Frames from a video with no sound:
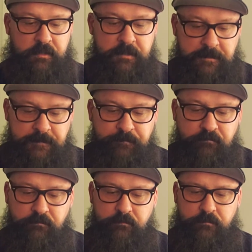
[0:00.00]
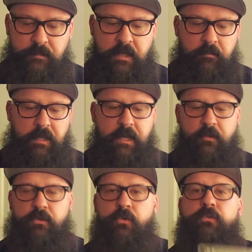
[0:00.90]
And I'm like, how
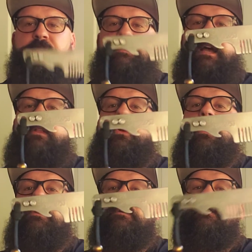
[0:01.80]
cool does that look?